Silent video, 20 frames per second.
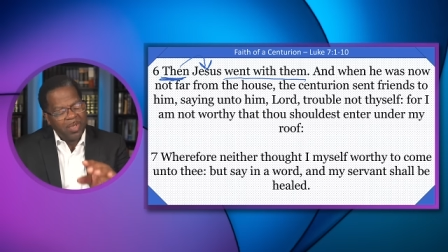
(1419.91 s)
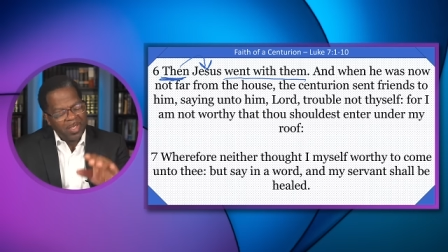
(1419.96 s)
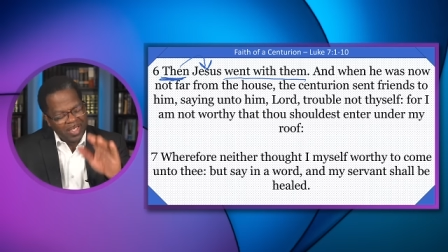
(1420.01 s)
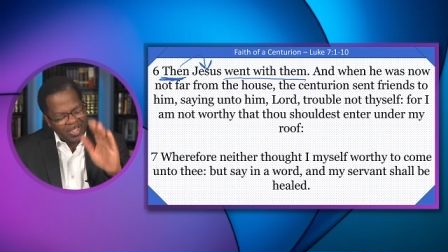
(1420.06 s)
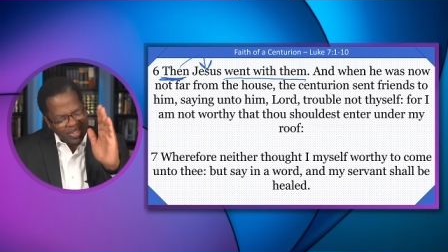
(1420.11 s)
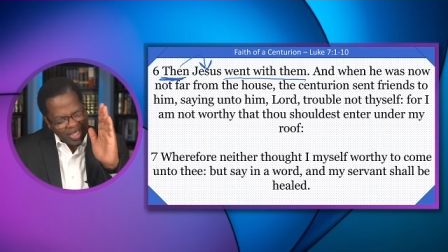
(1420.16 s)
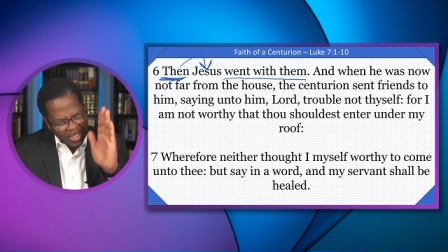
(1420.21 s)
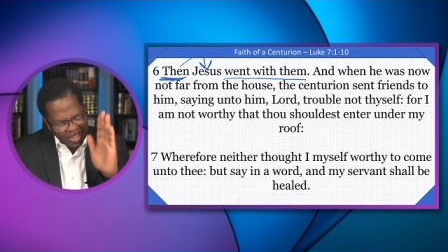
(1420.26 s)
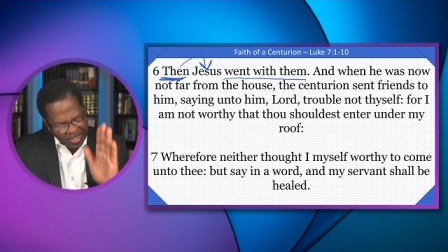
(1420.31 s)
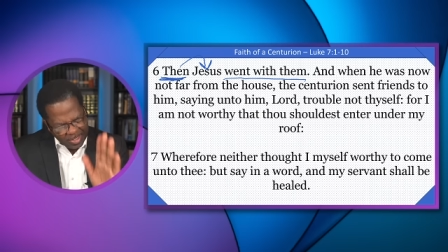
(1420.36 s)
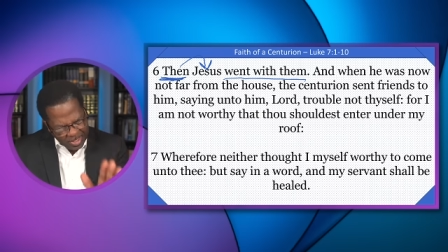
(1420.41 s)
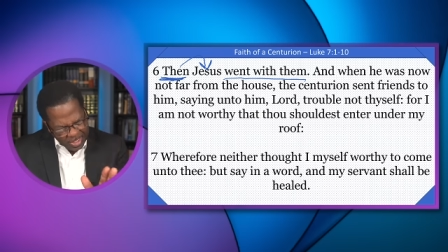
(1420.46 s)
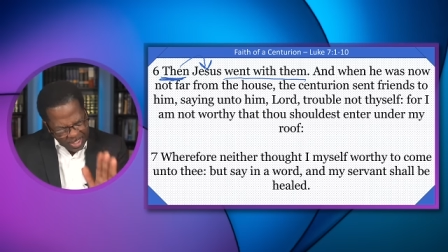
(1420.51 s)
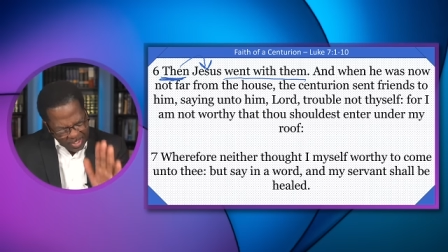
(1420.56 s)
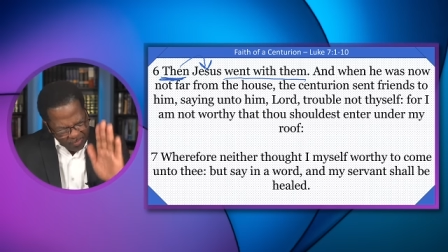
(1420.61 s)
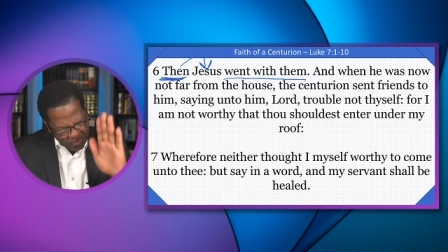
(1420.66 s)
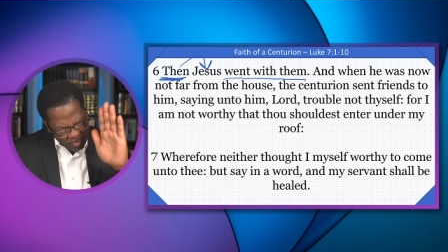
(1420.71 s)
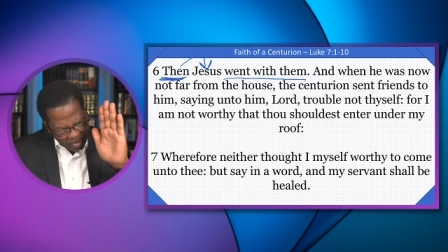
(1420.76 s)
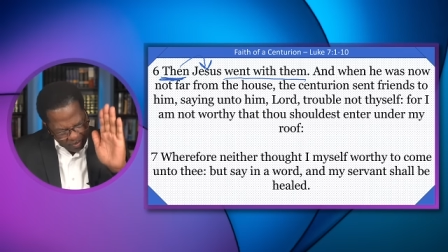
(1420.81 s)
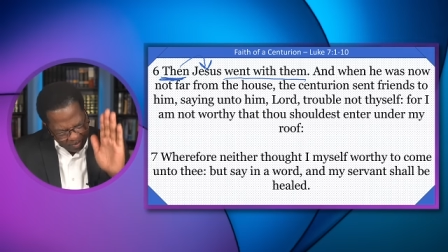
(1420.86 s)
because I
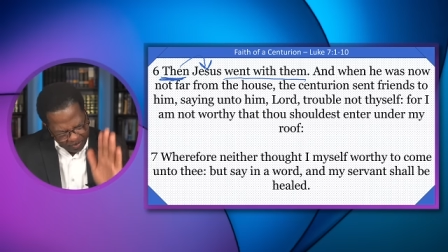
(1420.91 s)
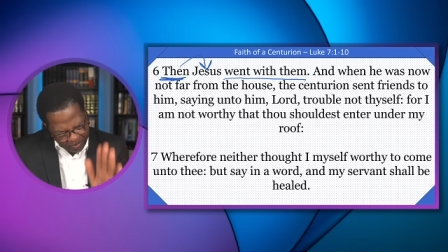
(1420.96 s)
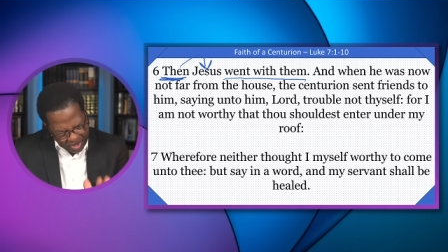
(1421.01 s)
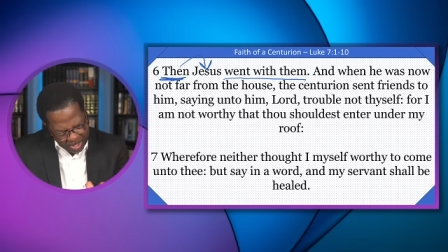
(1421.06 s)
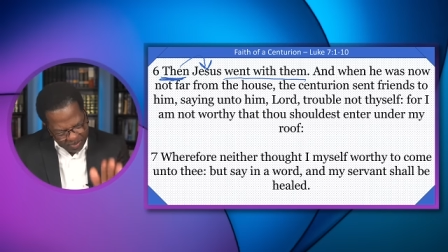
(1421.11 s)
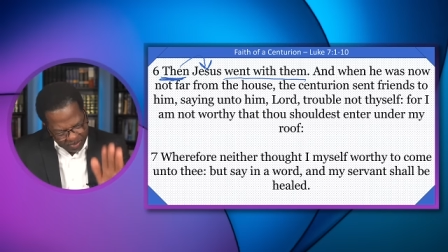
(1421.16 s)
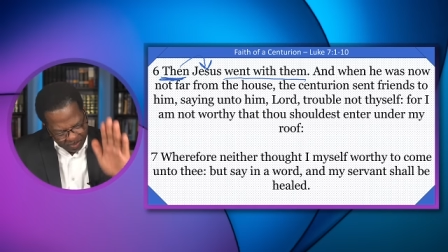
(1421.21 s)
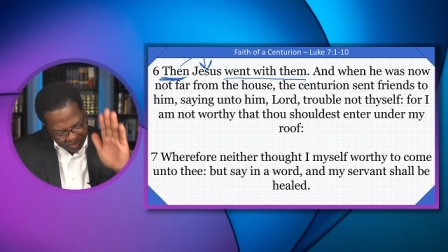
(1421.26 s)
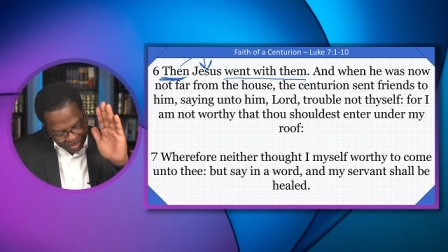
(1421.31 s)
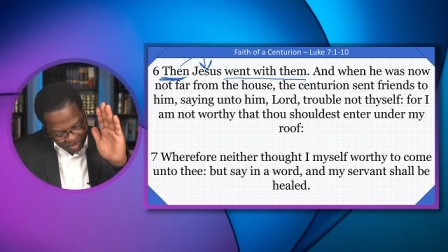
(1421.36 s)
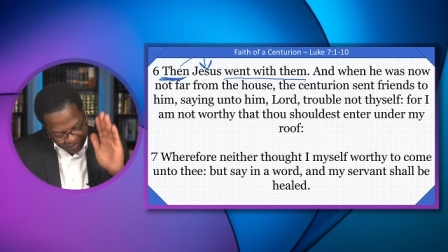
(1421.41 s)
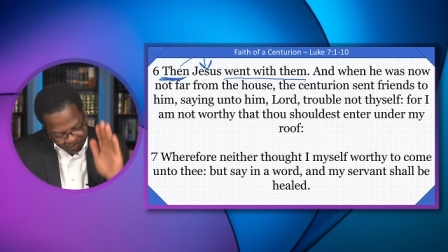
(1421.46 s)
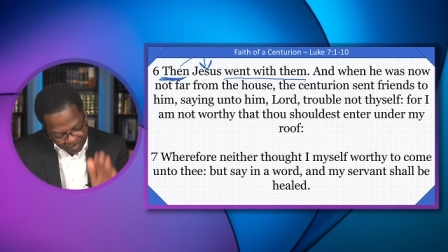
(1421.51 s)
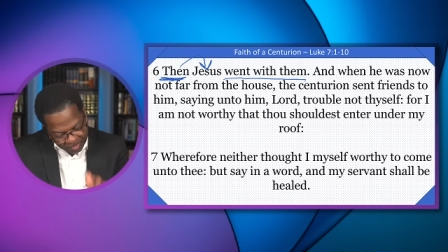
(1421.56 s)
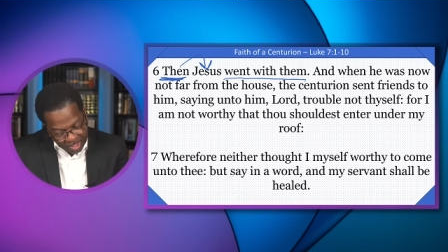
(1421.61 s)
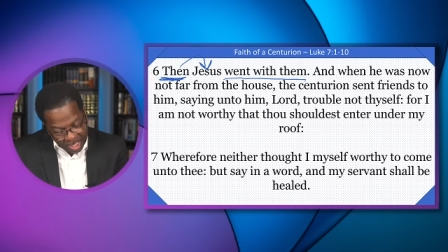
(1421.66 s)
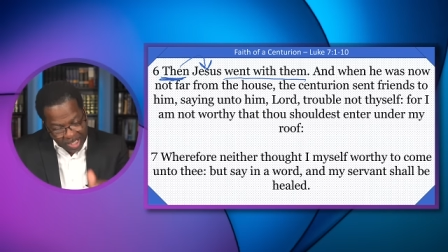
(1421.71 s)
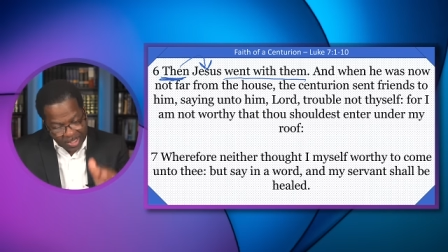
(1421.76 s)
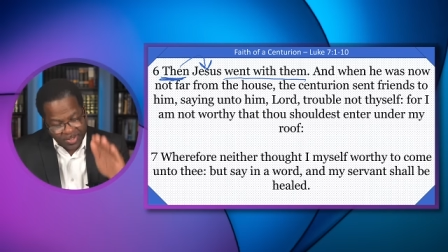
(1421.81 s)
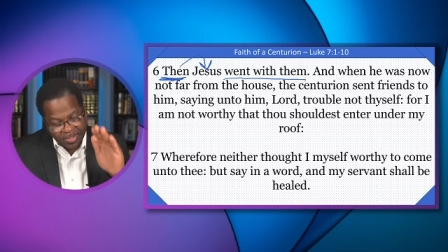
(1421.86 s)
need the people
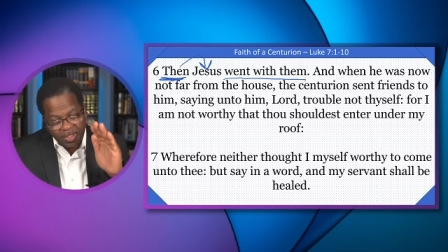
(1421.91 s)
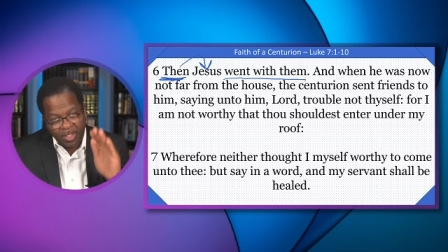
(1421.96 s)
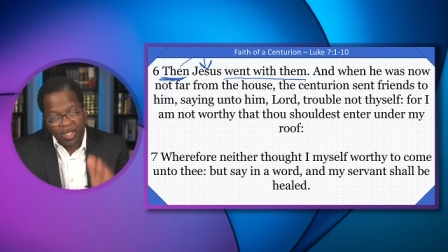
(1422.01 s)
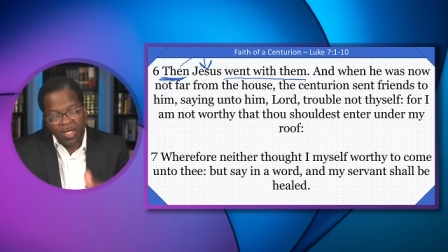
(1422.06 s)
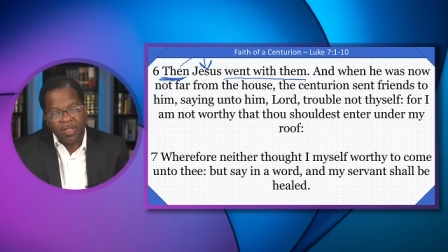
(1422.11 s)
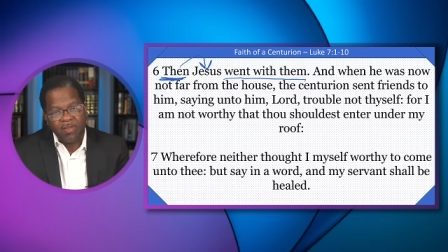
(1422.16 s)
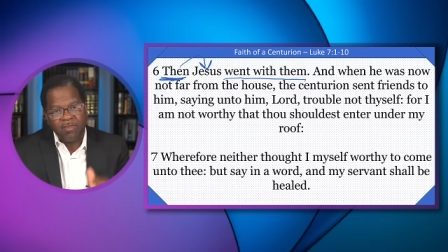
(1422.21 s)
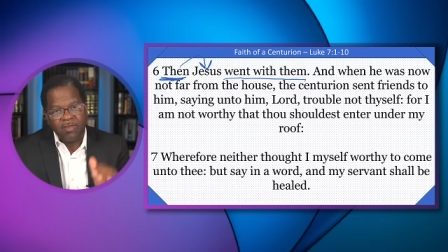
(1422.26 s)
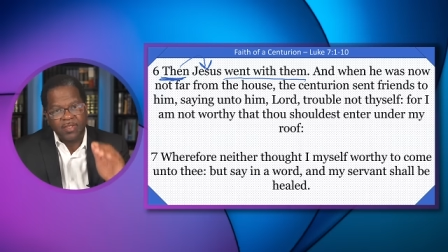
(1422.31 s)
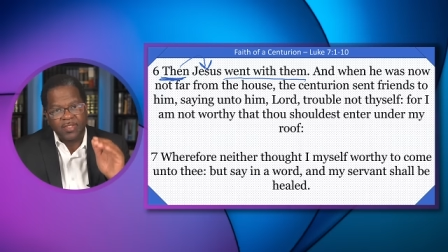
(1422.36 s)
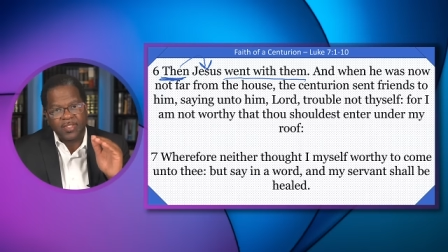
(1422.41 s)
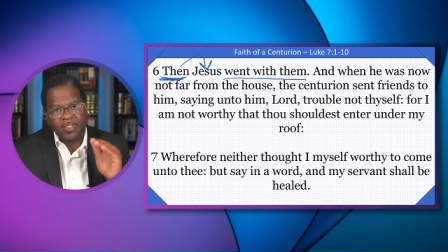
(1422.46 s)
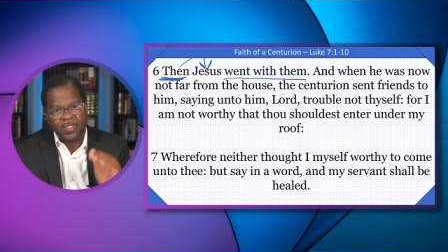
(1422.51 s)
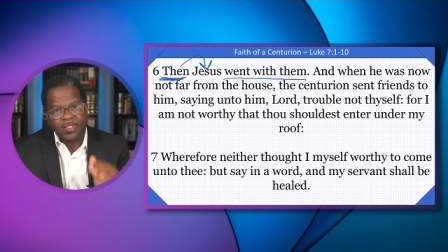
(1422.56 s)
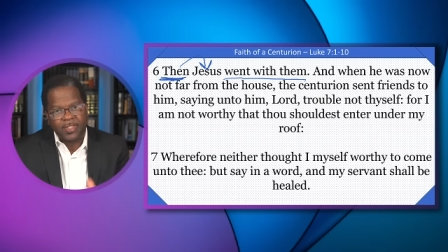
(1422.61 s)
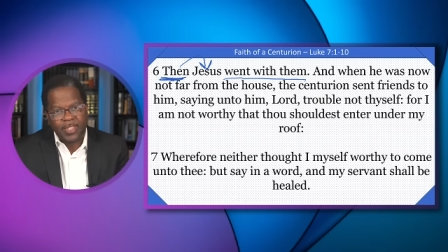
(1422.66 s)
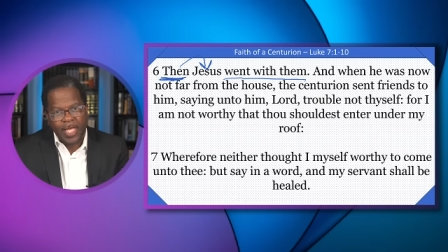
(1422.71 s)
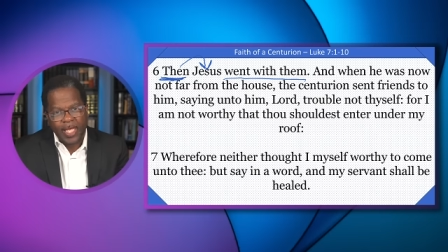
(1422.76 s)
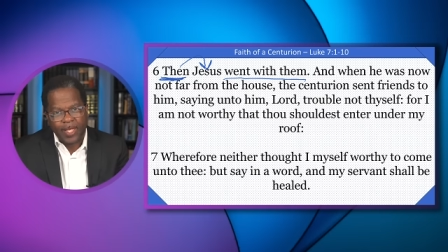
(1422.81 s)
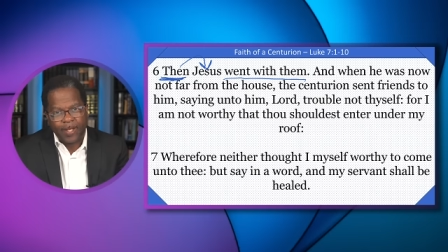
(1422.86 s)
of God to
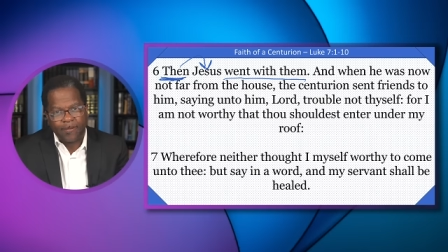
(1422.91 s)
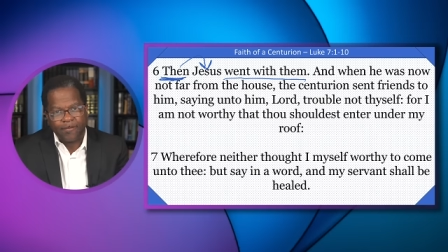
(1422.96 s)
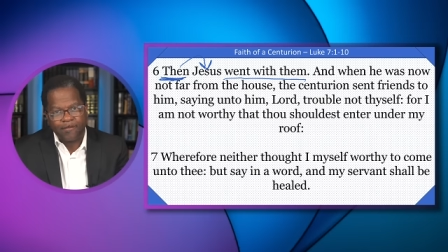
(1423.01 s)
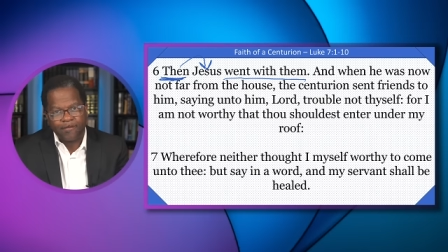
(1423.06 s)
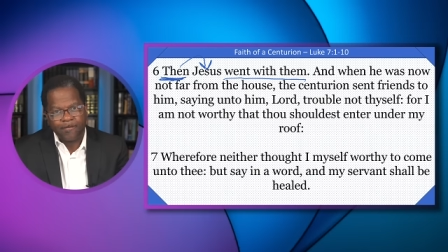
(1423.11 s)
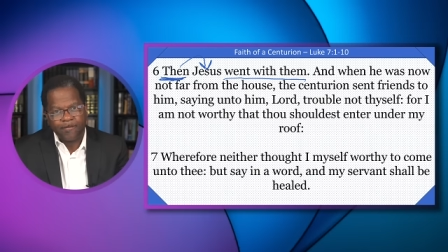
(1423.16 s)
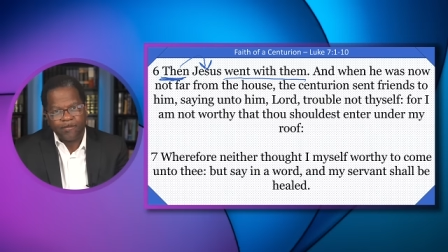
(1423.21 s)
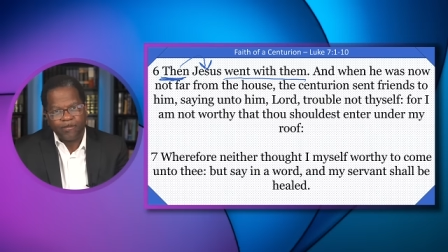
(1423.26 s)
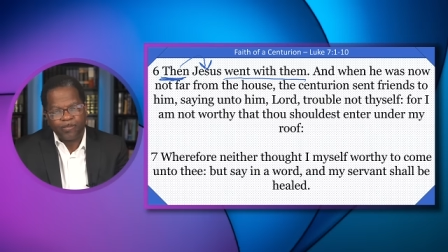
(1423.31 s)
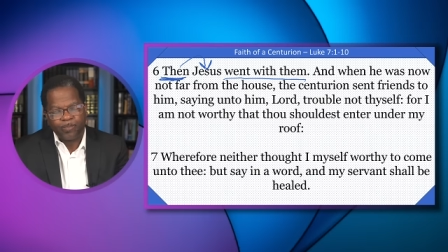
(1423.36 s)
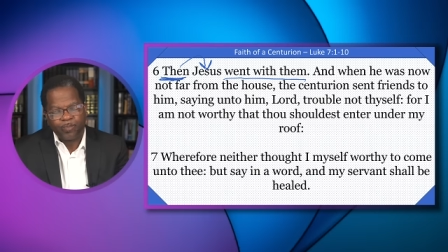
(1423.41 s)
understand